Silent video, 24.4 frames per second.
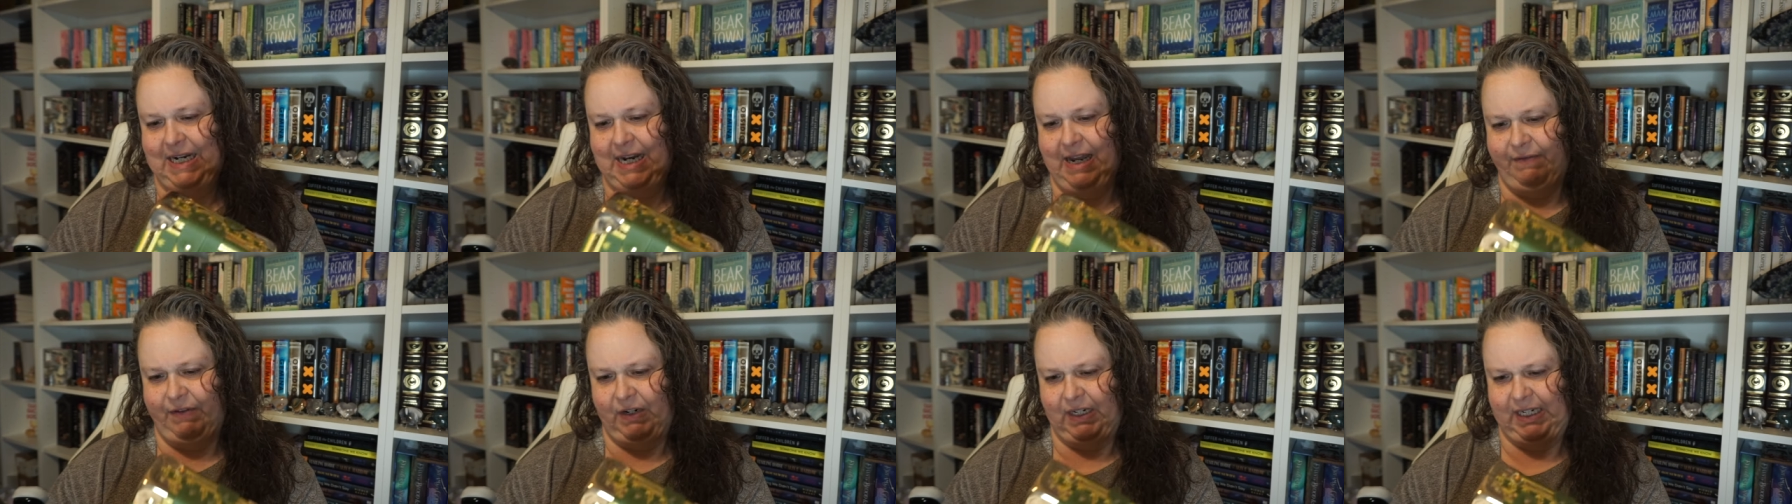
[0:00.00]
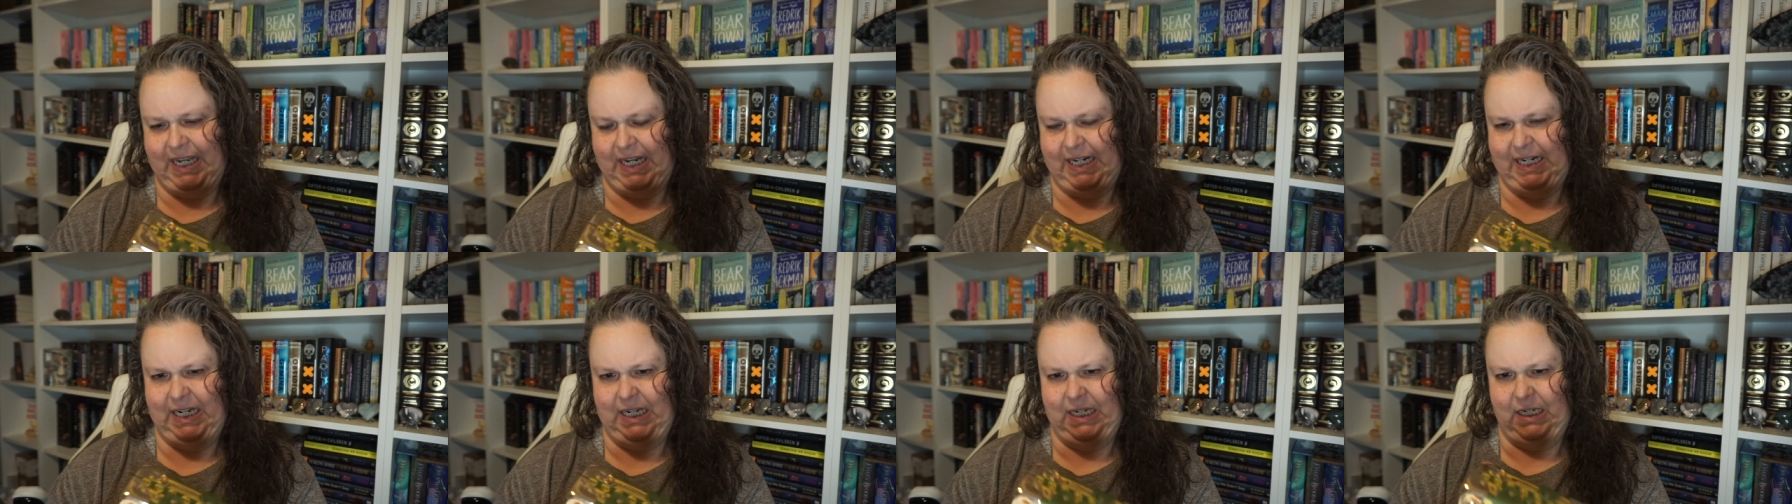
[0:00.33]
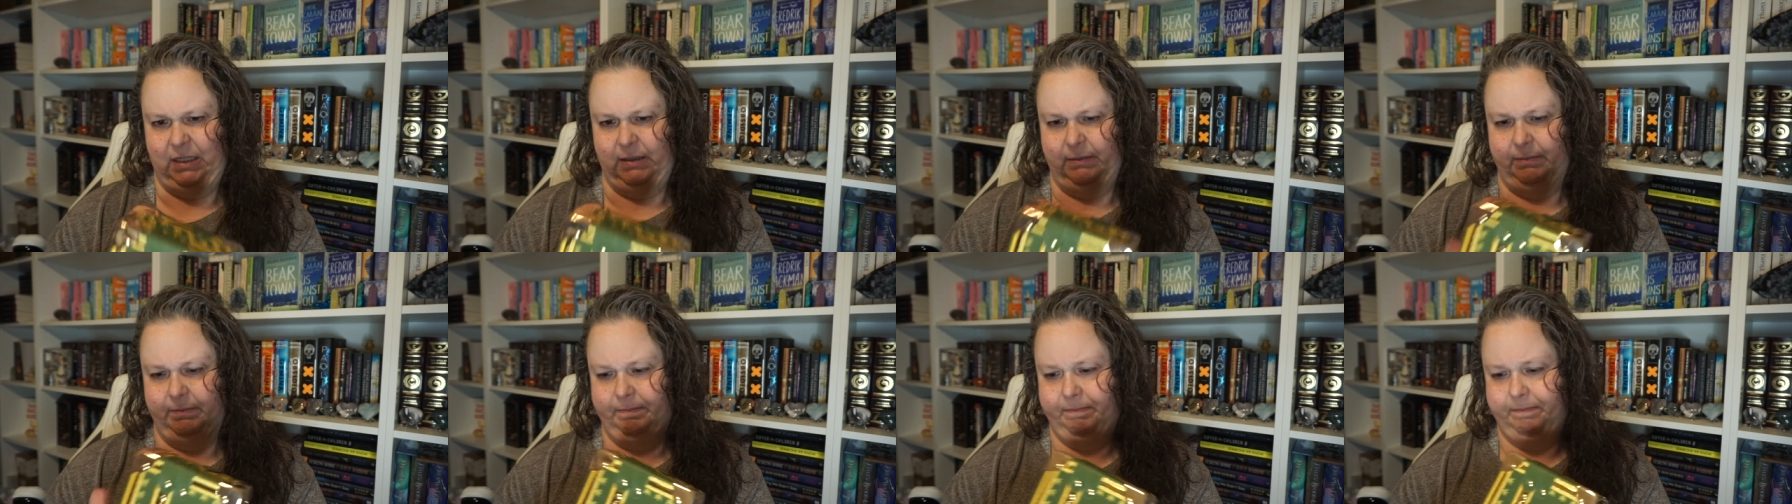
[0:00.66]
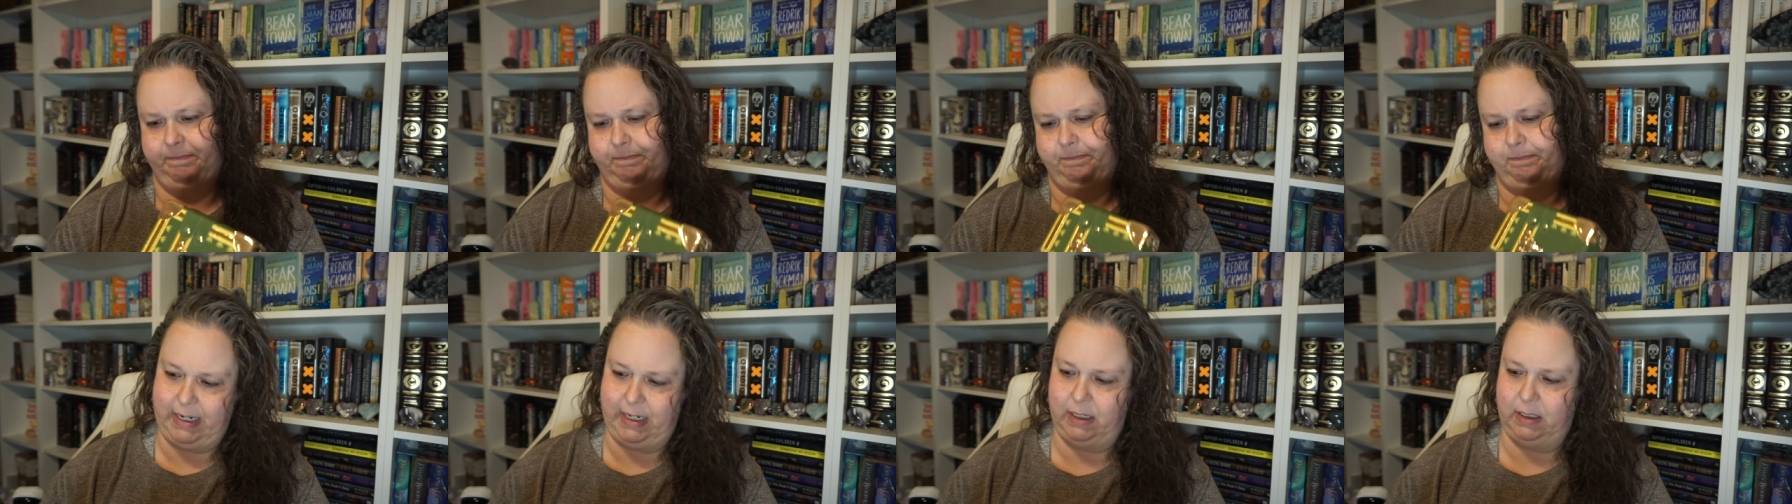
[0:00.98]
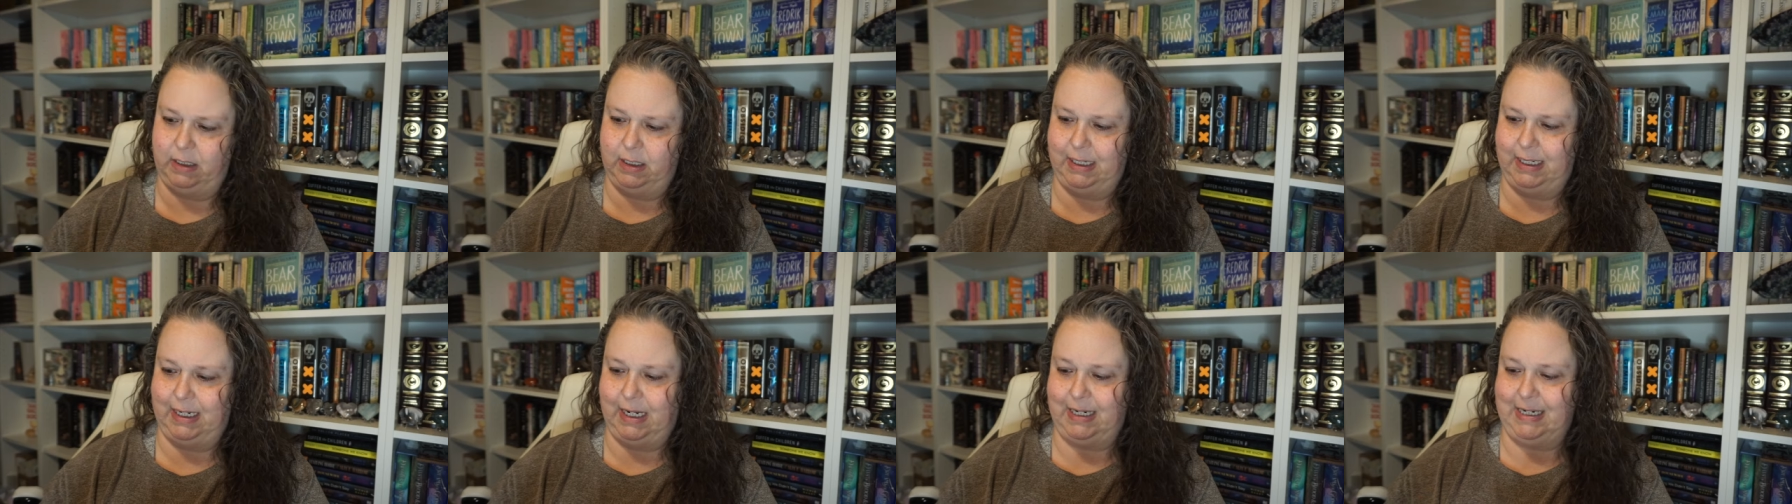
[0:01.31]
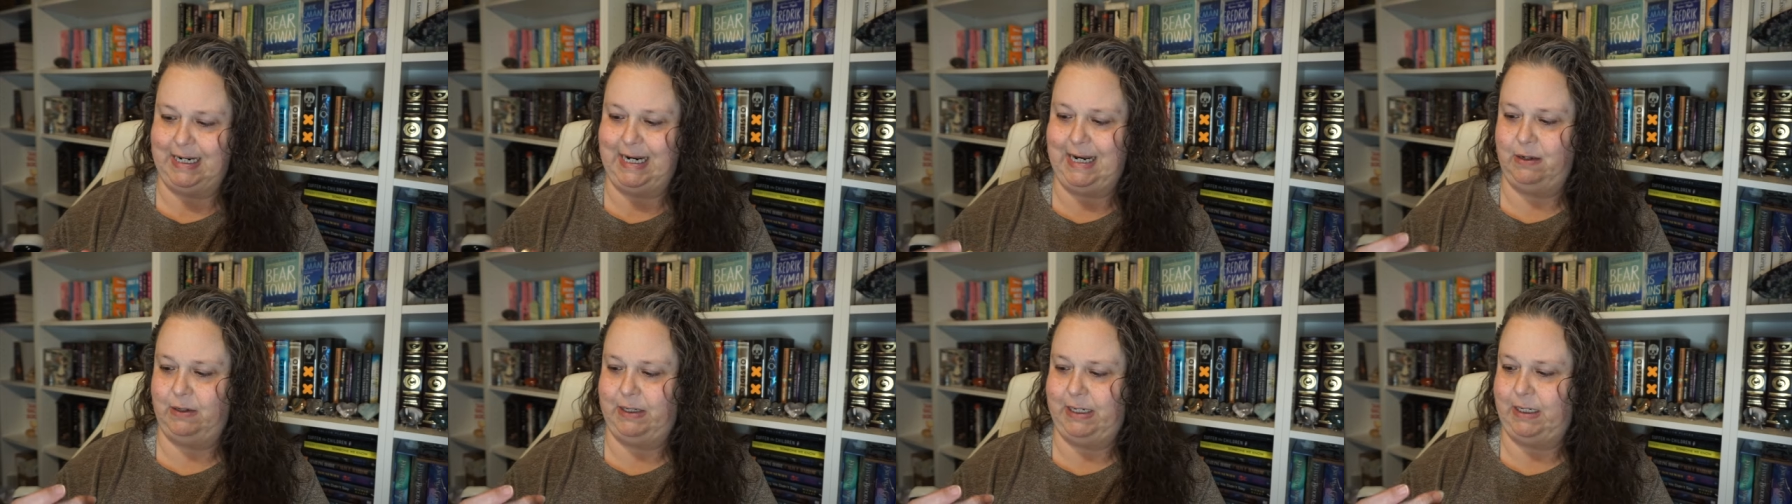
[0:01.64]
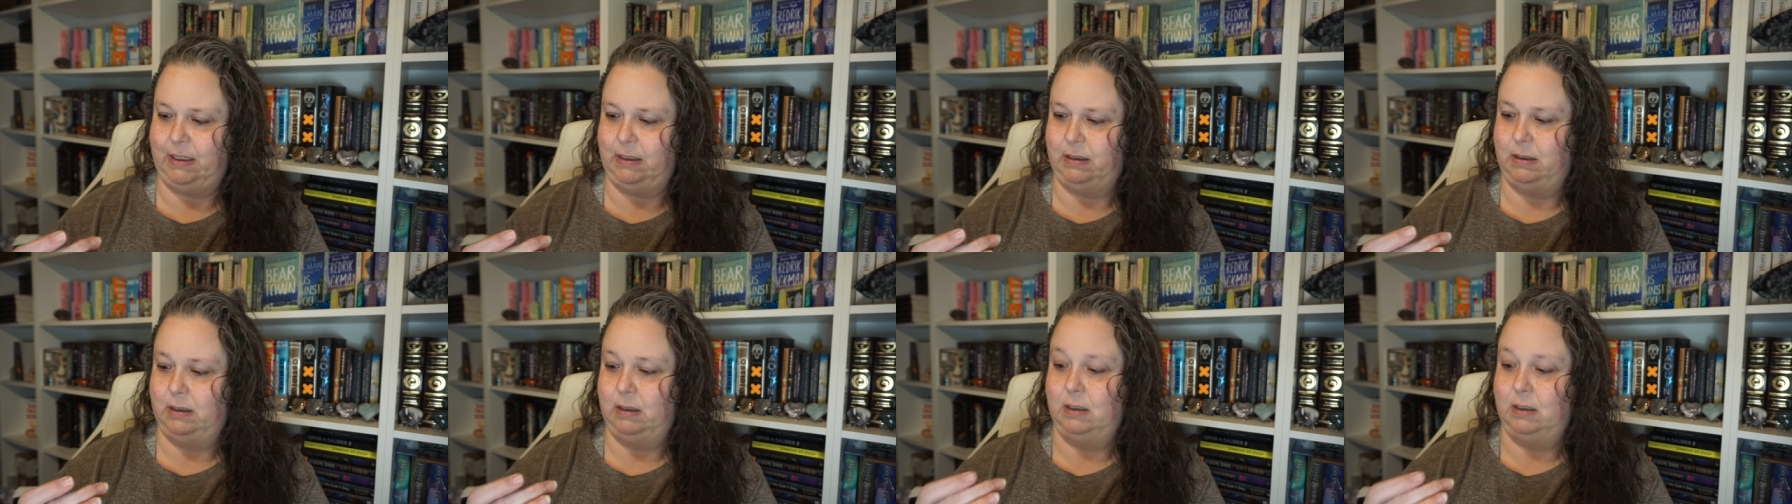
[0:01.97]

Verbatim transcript: never get in. I, I nailed it.